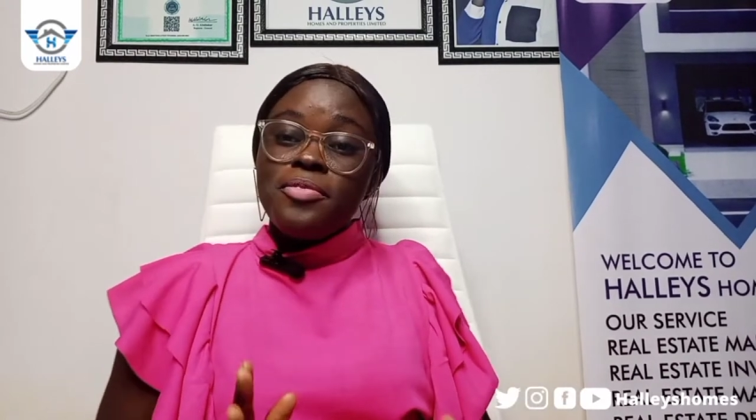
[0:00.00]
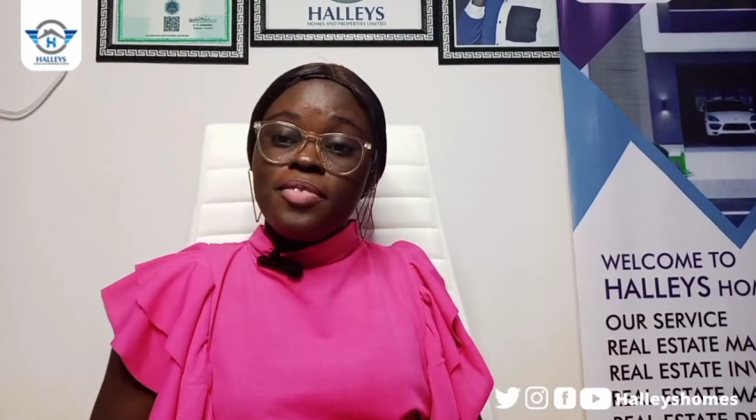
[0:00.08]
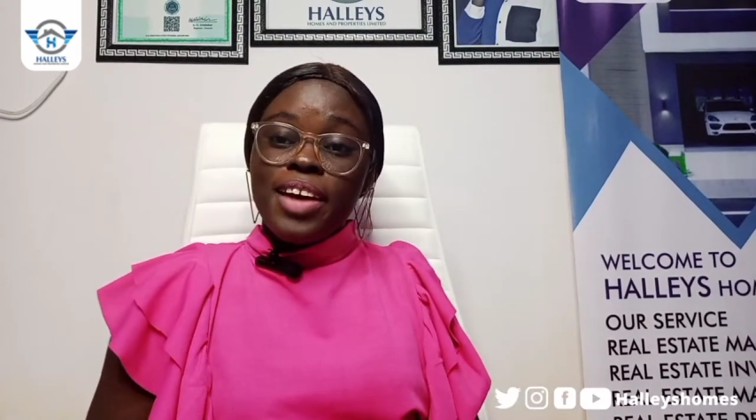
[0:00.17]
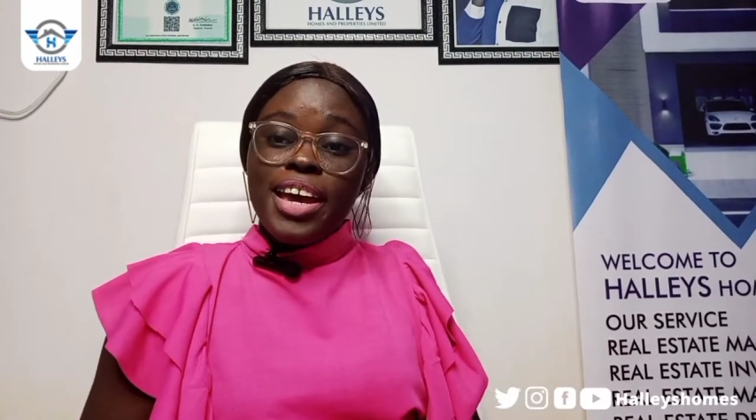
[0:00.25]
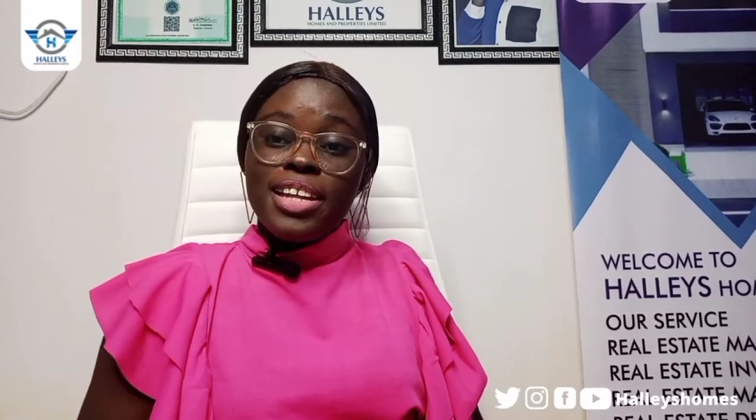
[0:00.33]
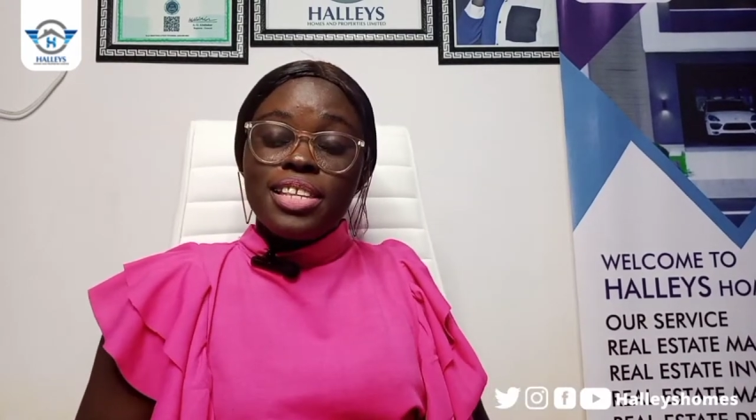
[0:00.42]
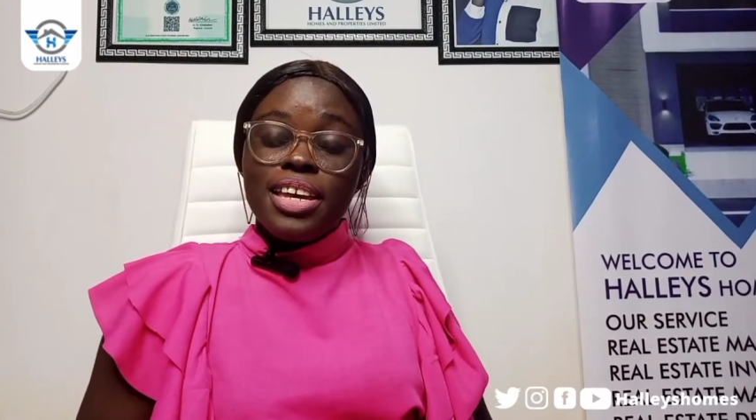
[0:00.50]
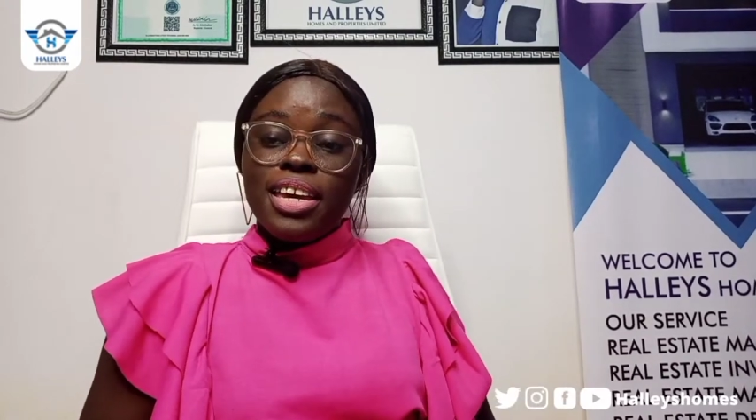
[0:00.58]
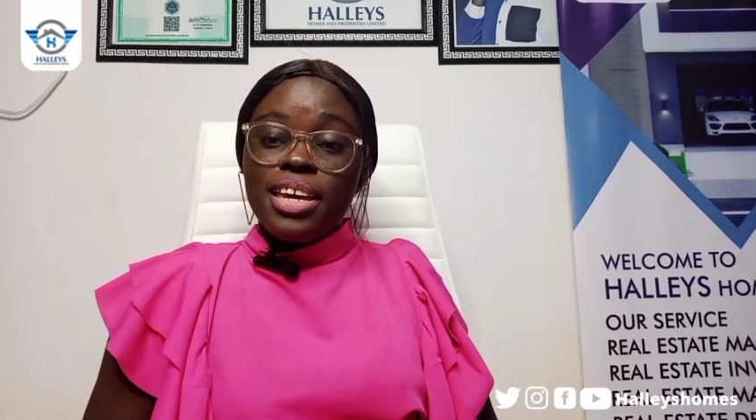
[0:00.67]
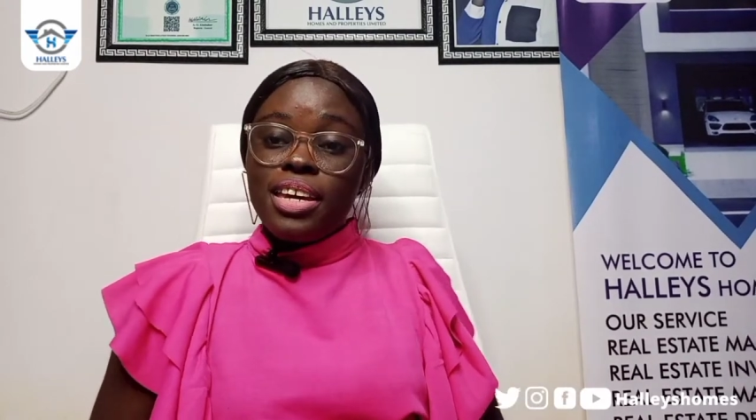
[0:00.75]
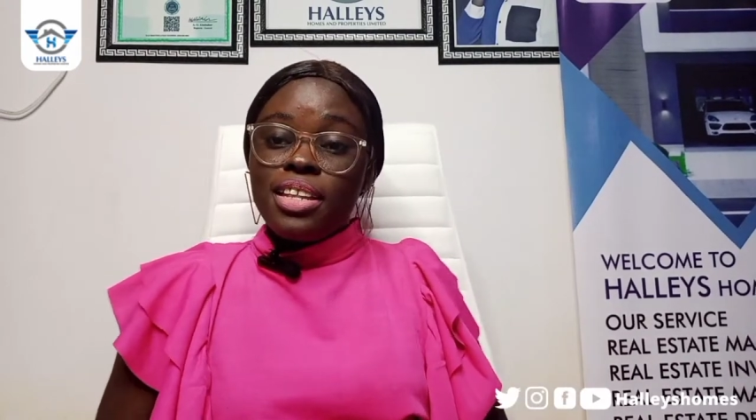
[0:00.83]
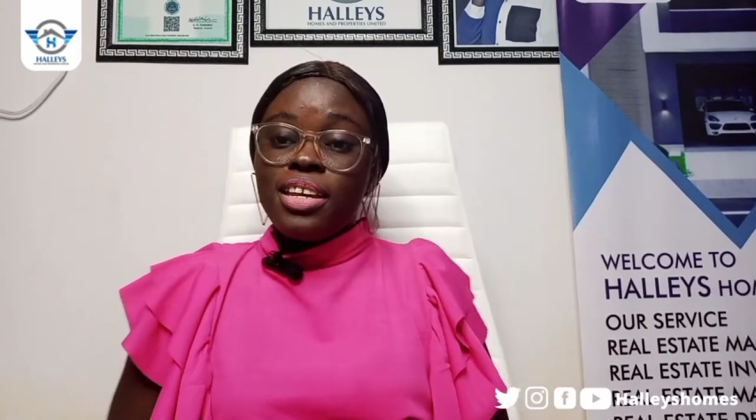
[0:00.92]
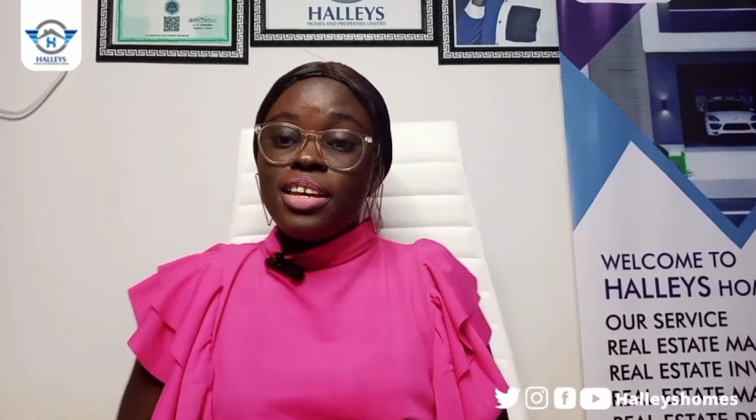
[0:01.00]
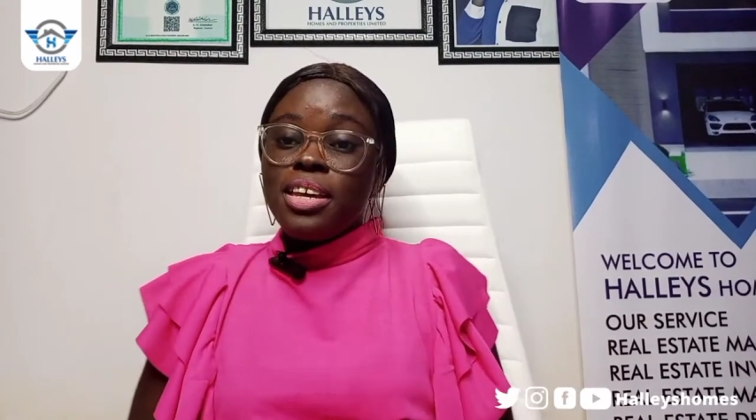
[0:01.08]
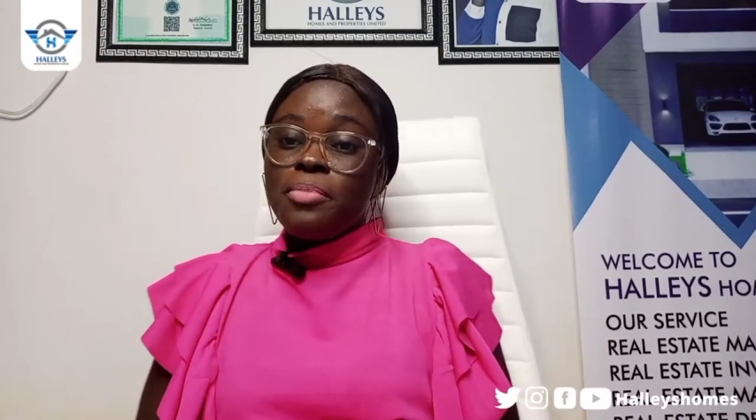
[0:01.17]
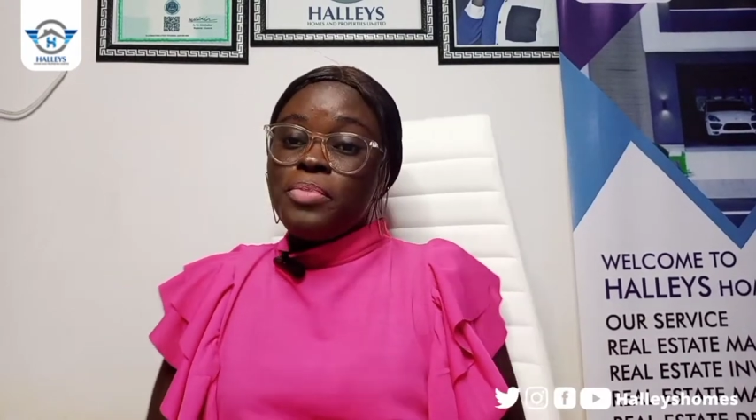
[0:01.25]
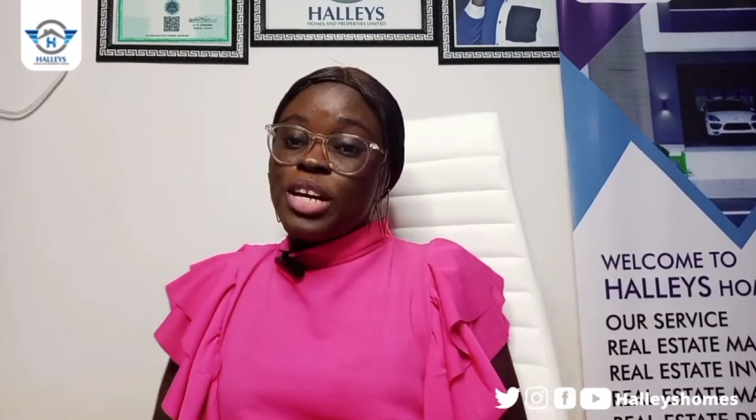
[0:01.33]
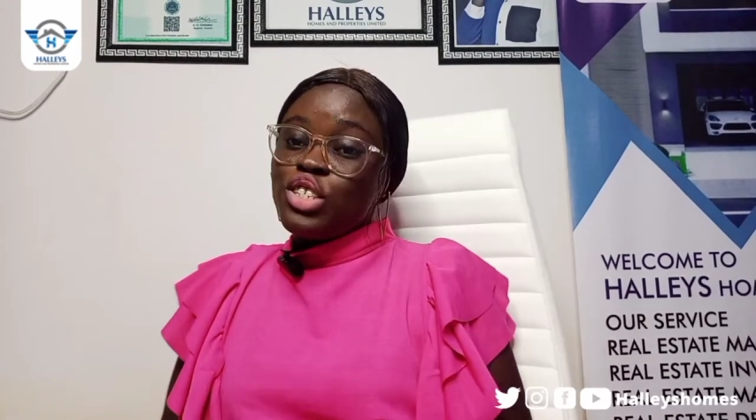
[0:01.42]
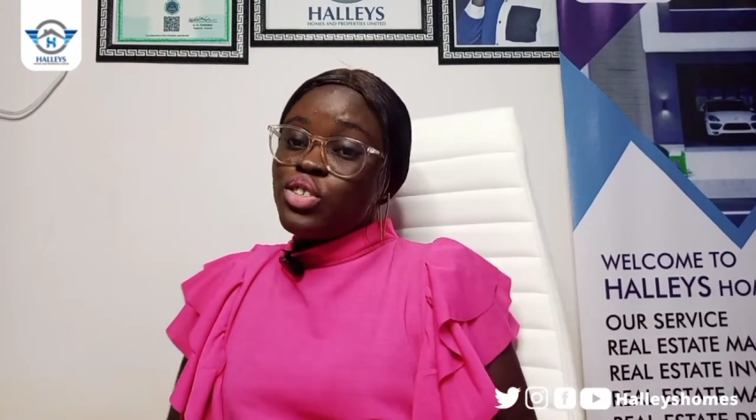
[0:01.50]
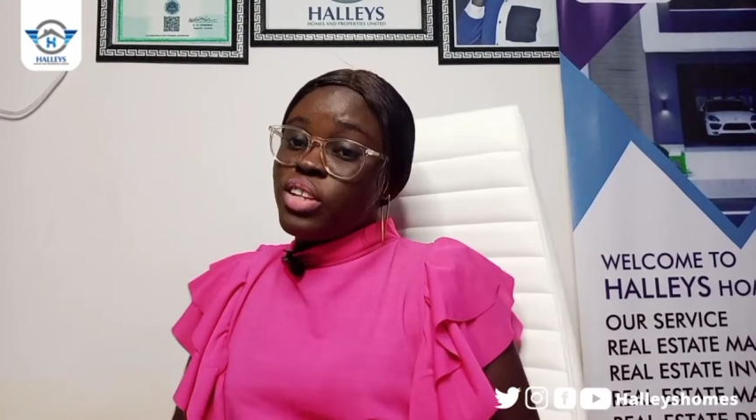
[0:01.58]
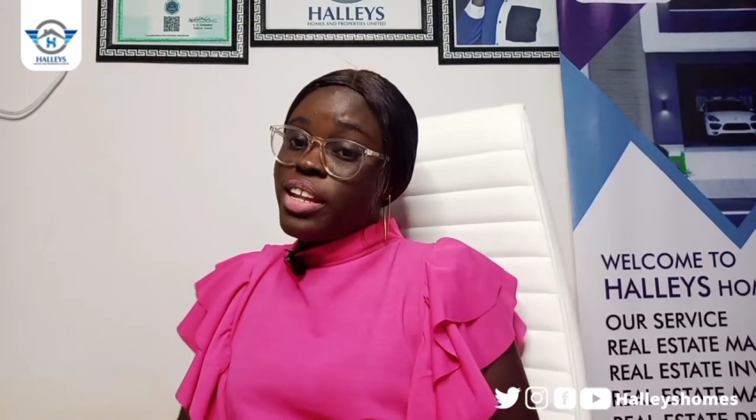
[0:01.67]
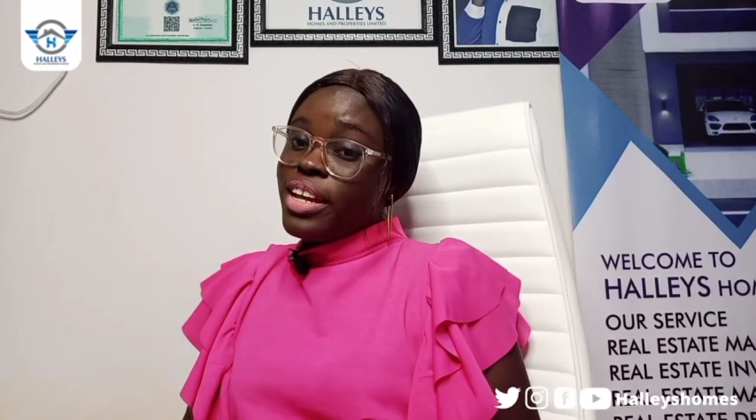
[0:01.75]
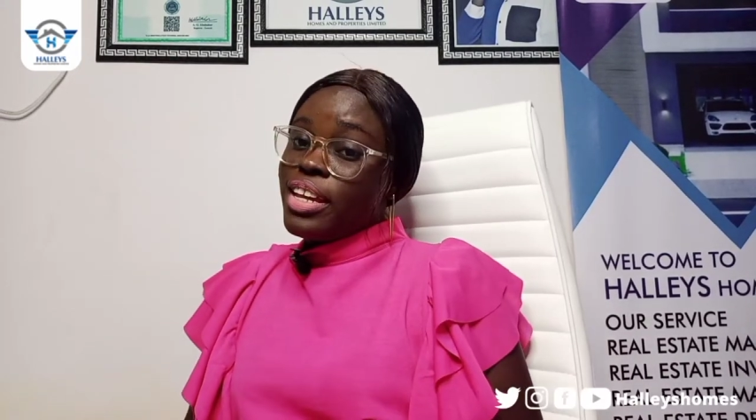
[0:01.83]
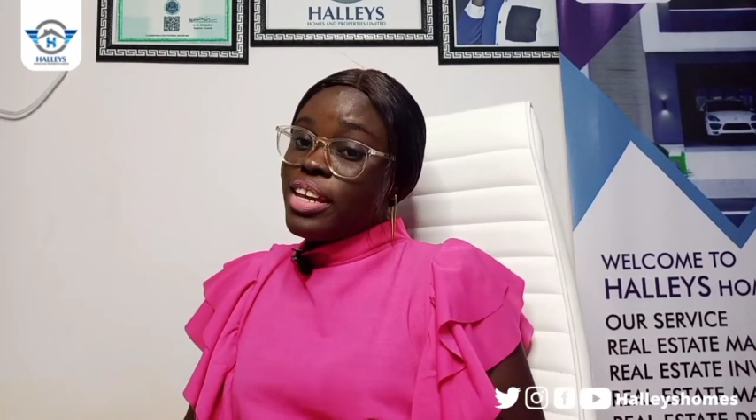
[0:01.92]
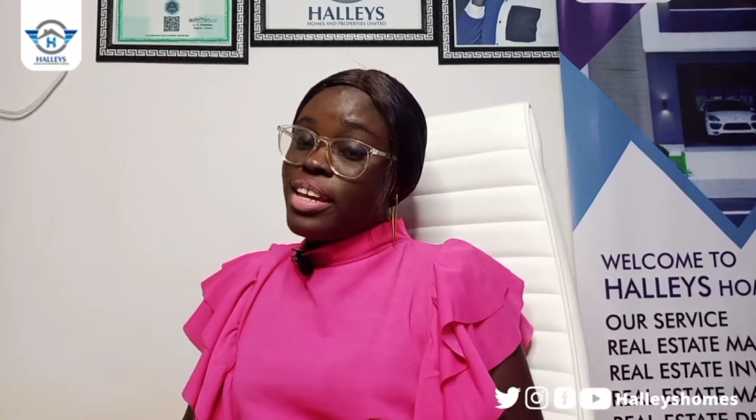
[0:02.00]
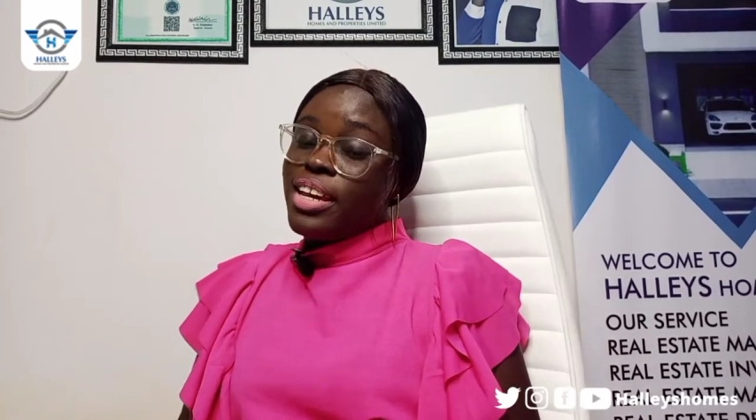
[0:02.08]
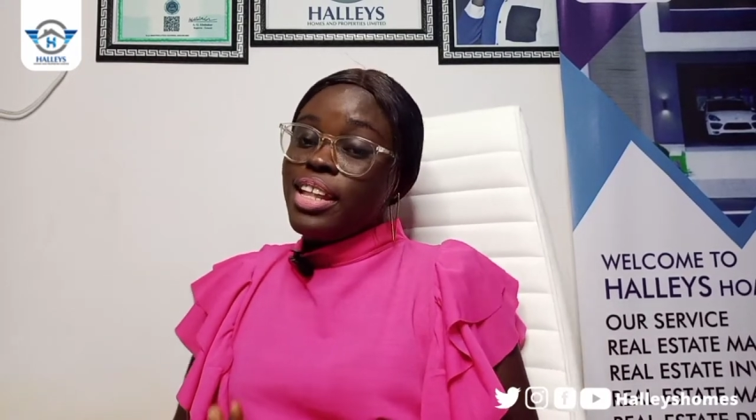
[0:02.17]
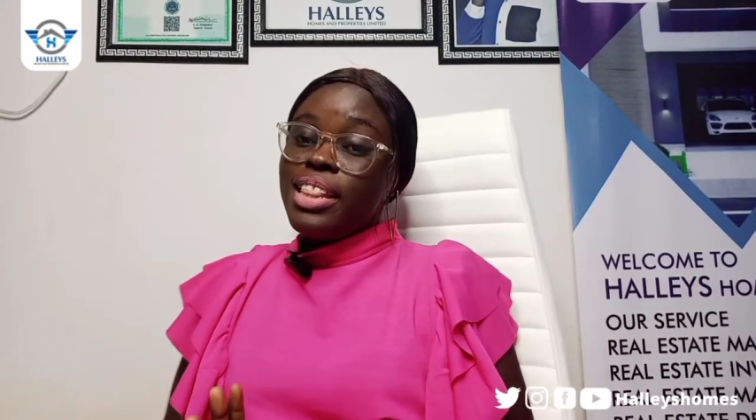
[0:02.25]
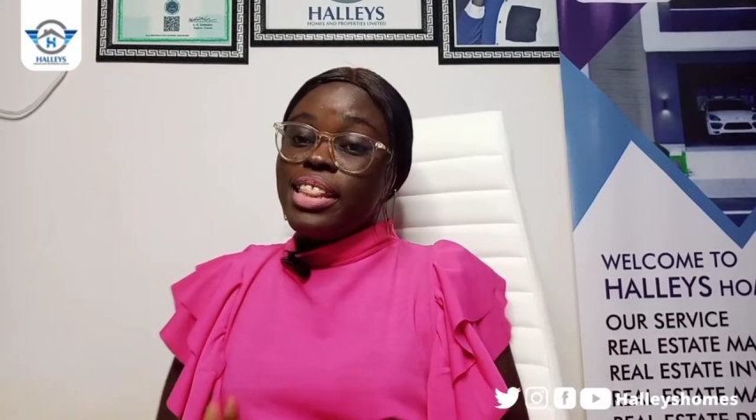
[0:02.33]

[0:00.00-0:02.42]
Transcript: right in Ibeju-lekki,